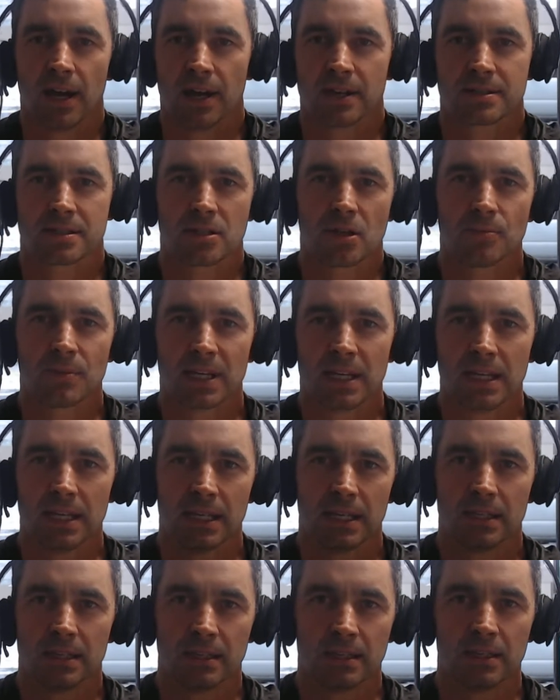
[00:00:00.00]
Somebody
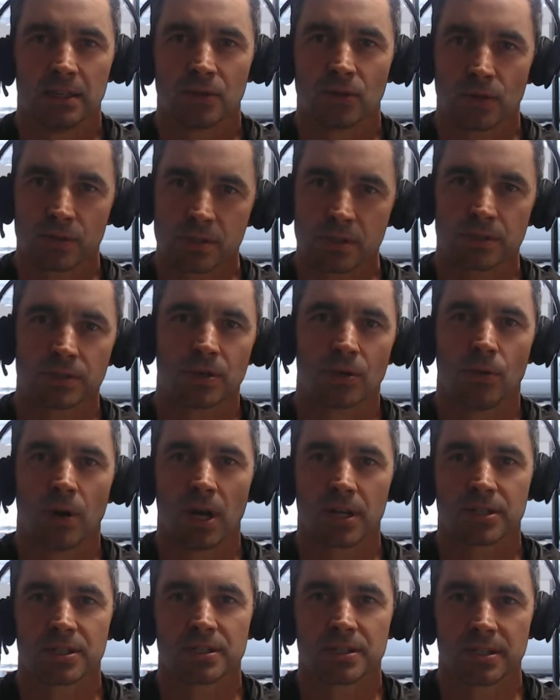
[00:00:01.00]
in North Central
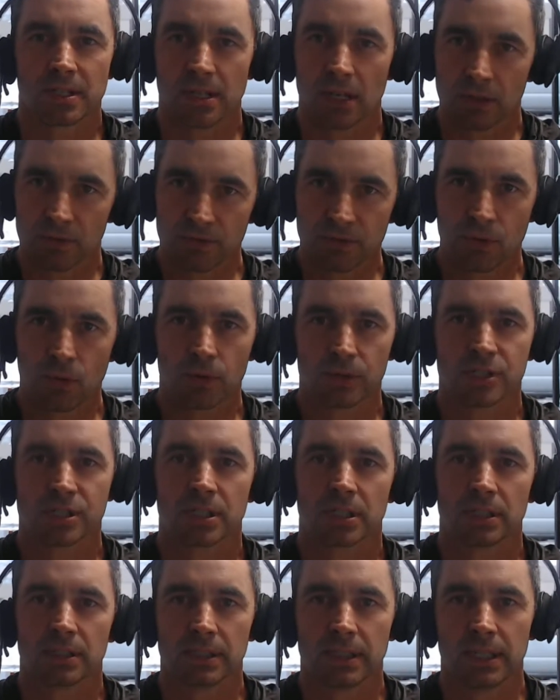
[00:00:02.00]
Washington,
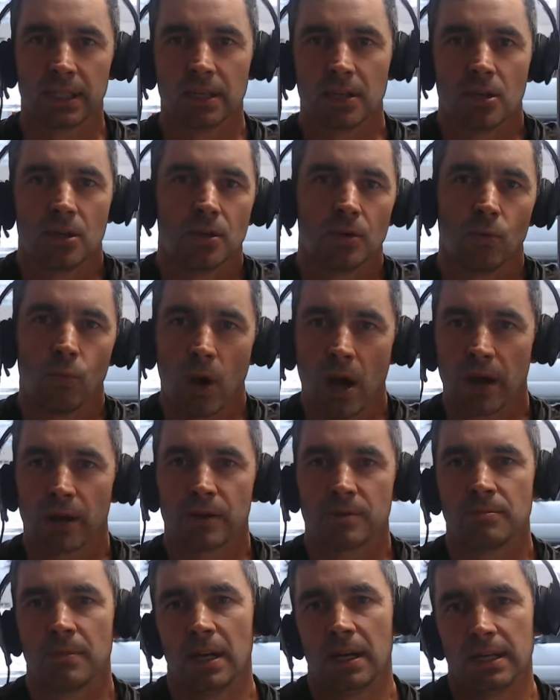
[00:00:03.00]
unfortunately,
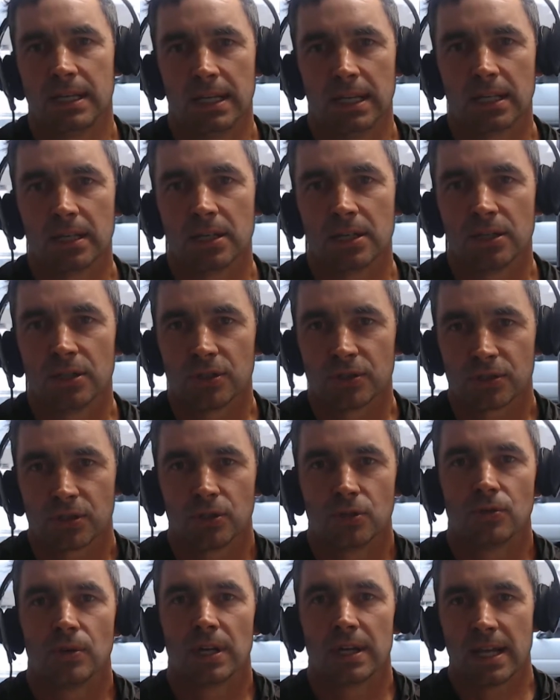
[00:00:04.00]
wired money
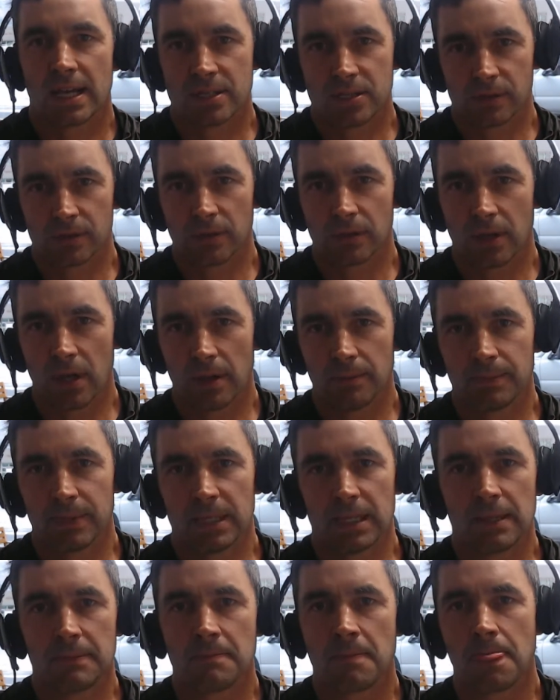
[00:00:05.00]
to an escrow
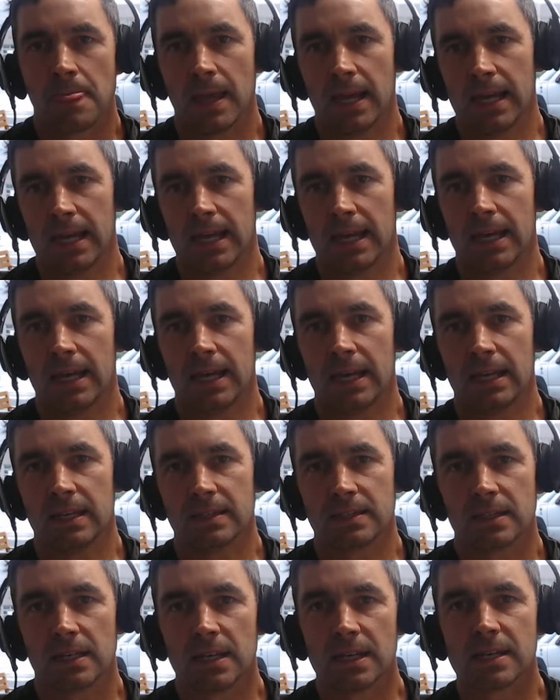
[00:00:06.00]
company,
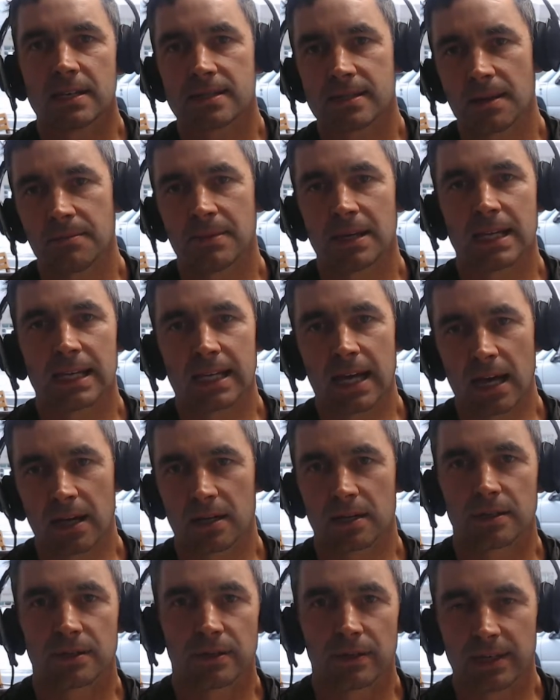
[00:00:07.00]
and somebody got
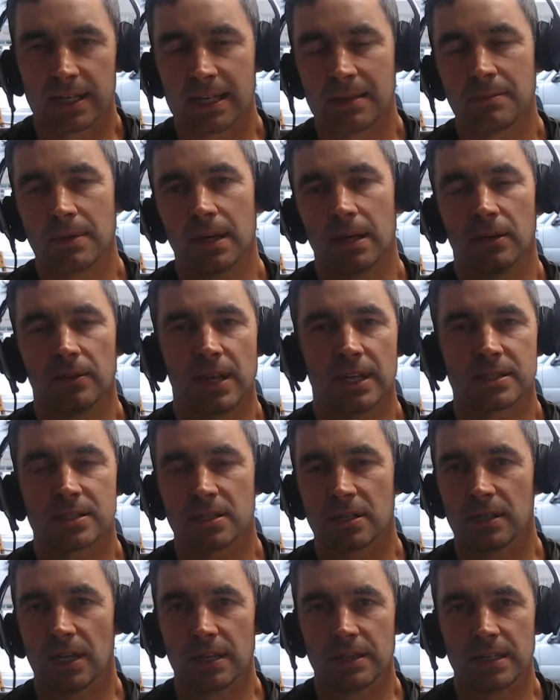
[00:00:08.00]
into their email.
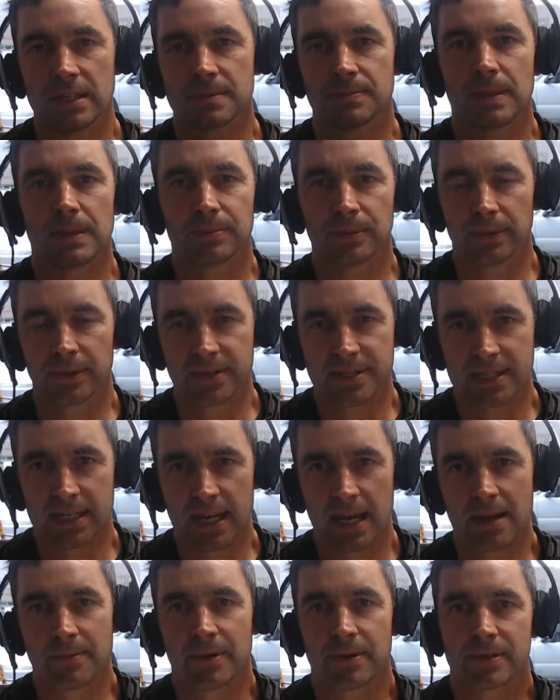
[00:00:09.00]
And these people are
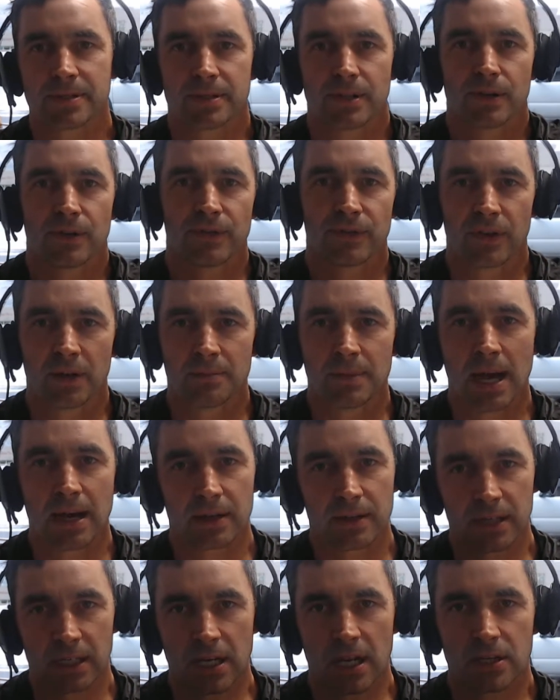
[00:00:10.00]
scammers. They're from out
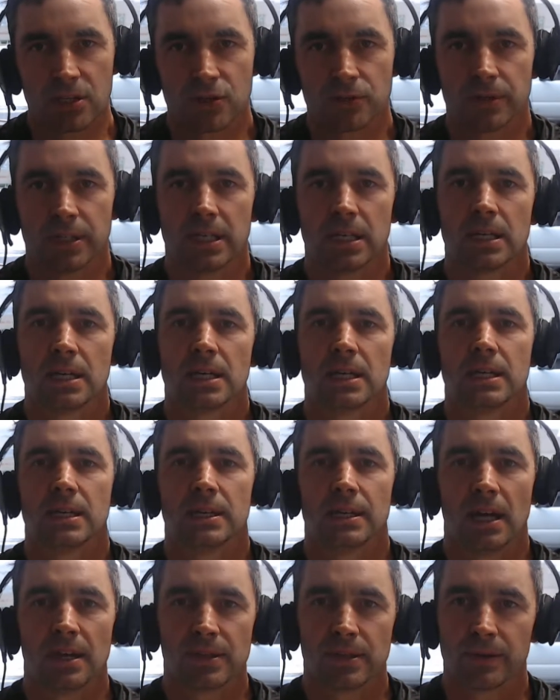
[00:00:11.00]
of the country,
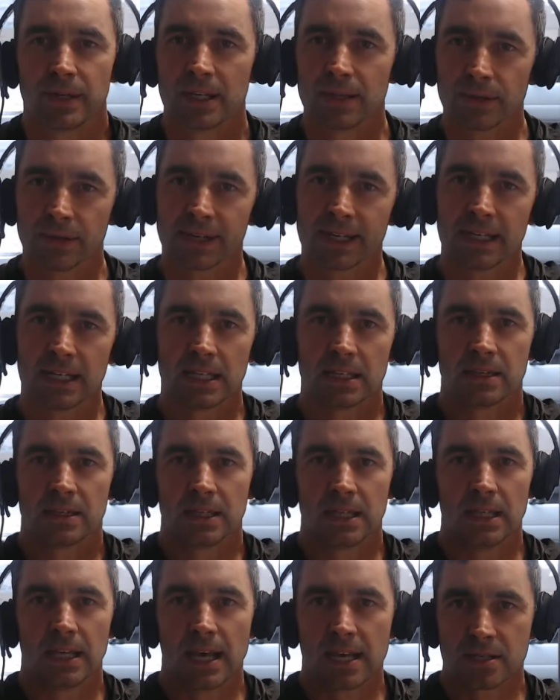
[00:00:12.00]
and they're either getting
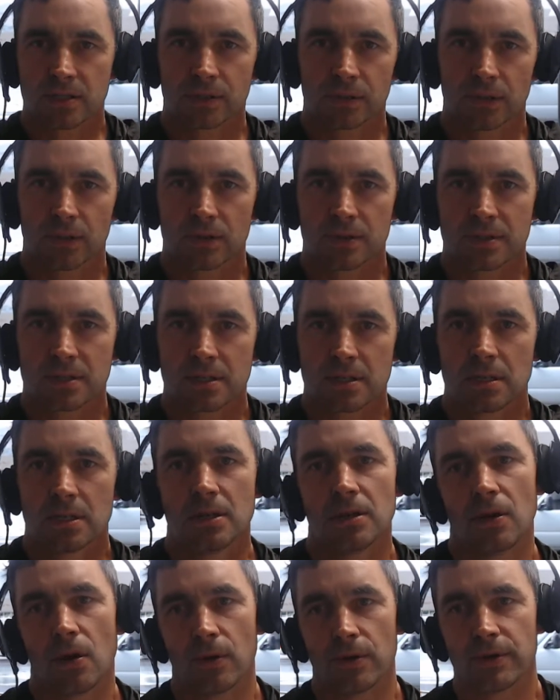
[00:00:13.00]
the escrows,
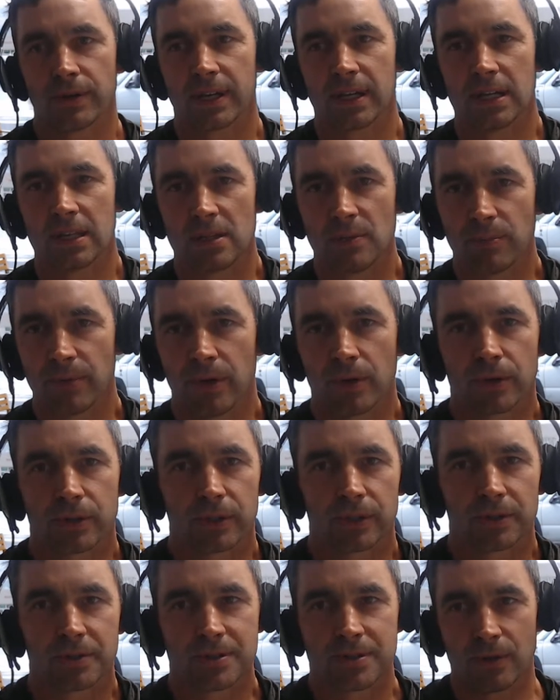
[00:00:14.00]
or they're getting the
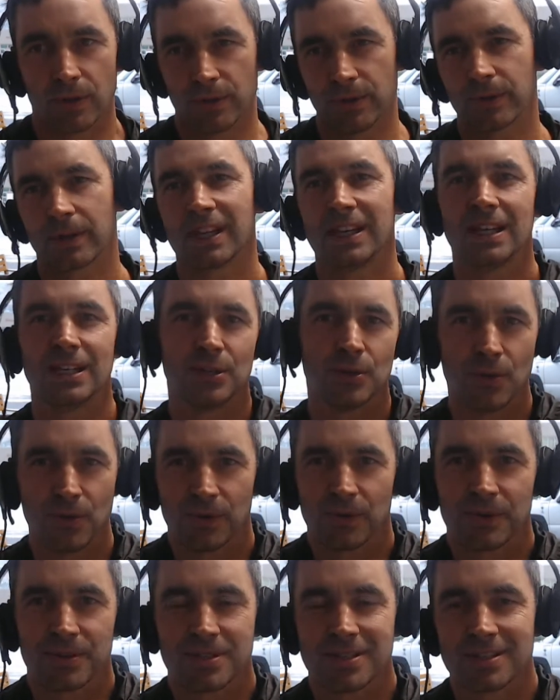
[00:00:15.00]
brokers, or they're getting
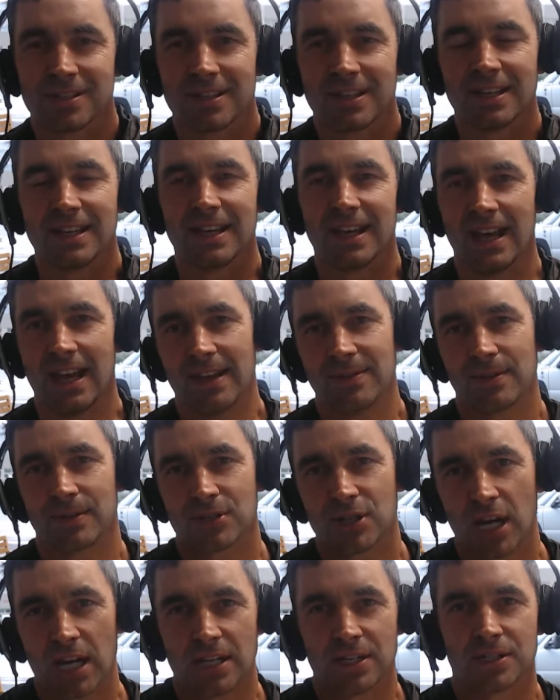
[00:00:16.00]
yours. And they're
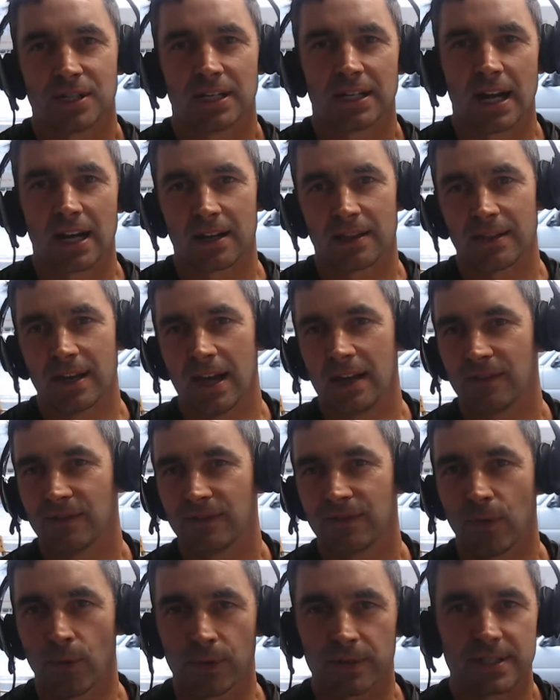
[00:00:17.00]
changing out of that
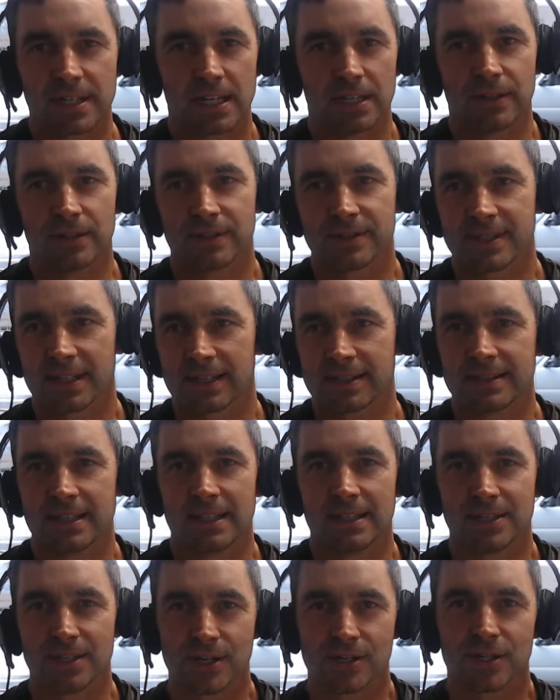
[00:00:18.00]
14 or
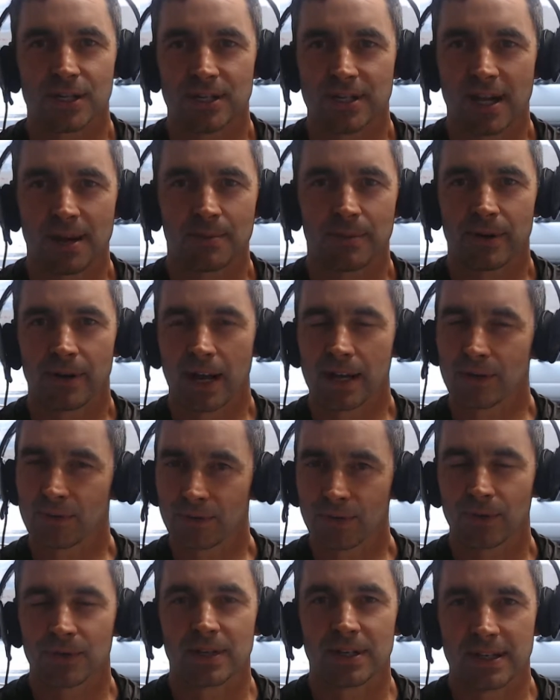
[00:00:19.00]
16-digit number. I don't
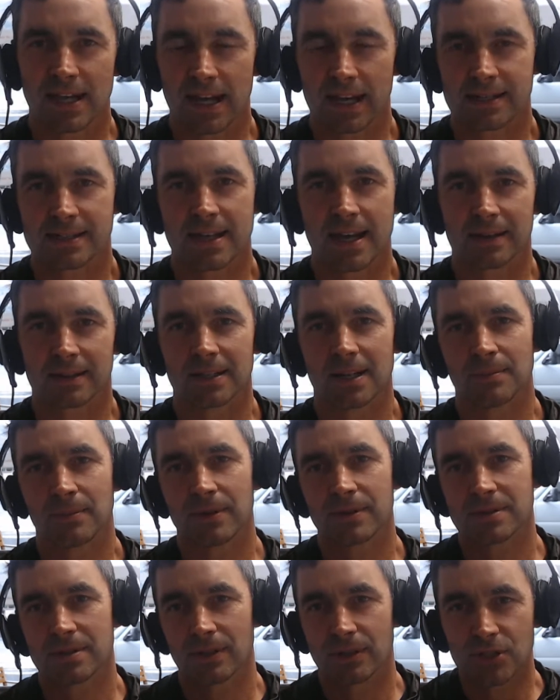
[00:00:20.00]
know the exact
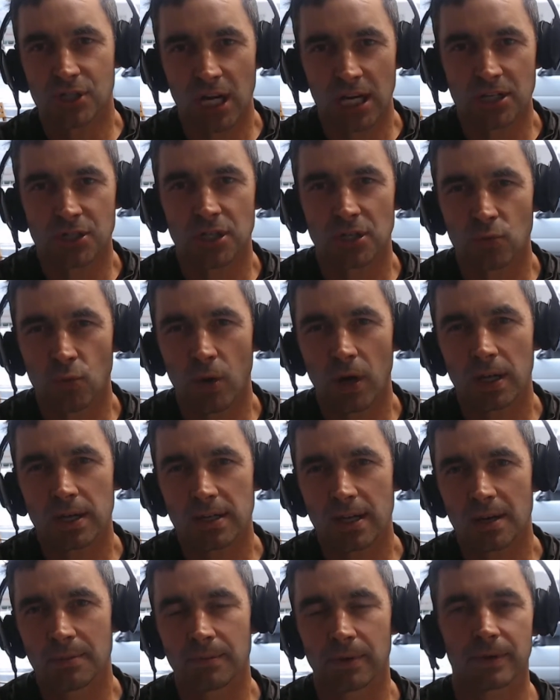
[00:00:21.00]
numbers. They're changing one
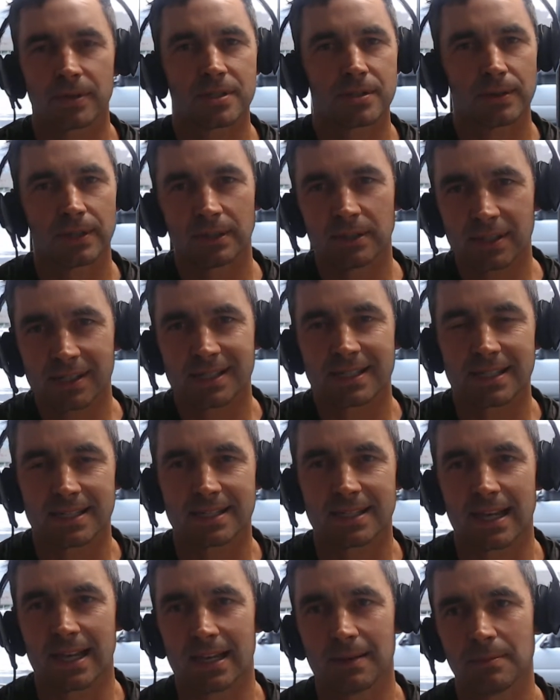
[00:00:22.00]
number, so it looks the
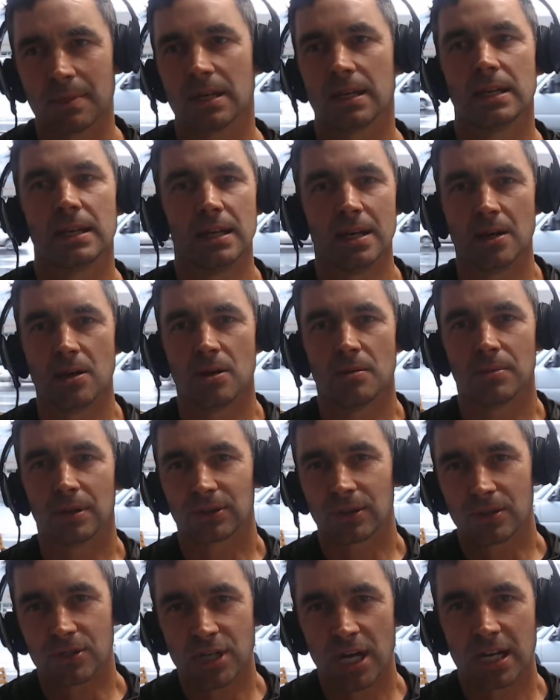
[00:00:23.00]
same, but
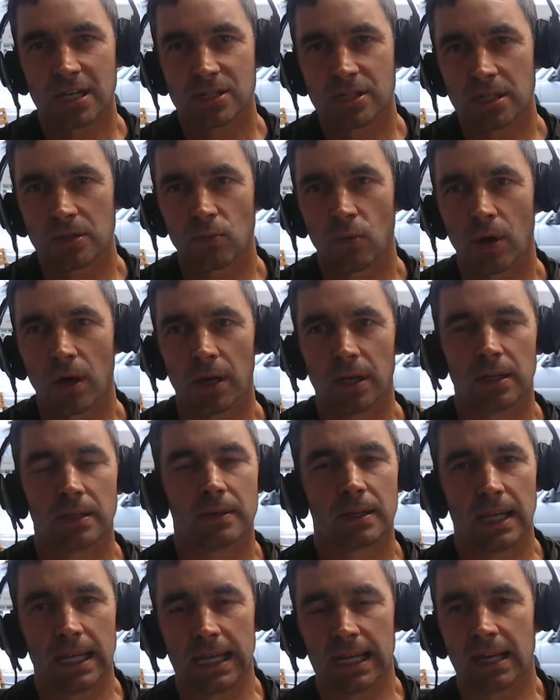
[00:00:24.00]
they're changing
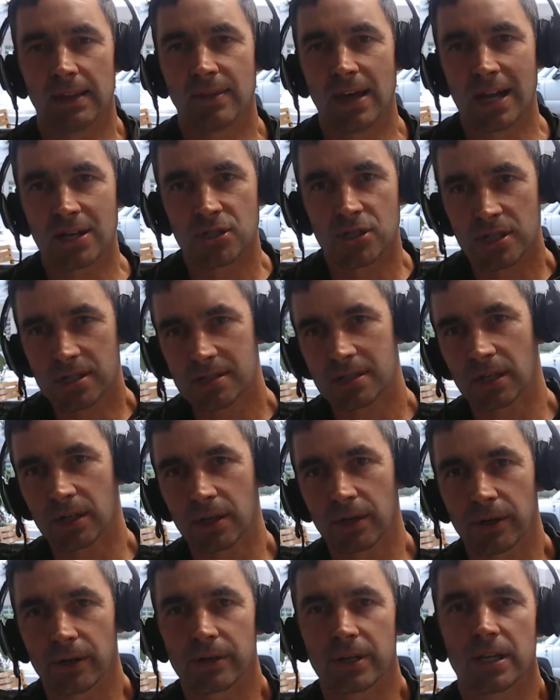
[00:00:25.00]
one, and that just
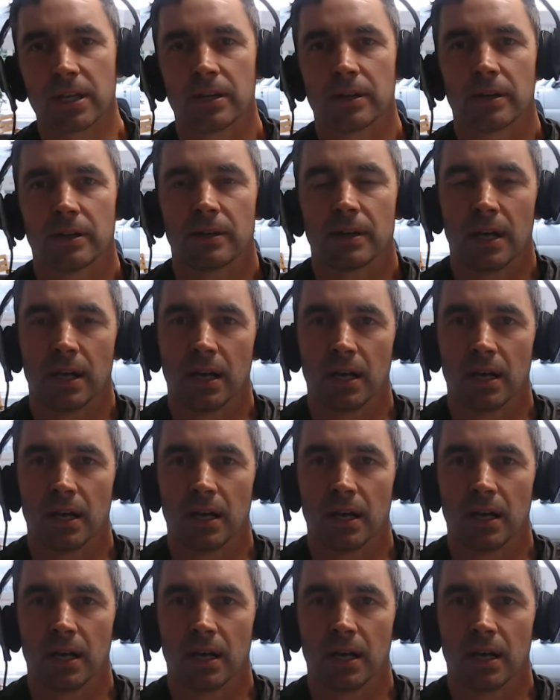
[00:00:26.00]
occurred here.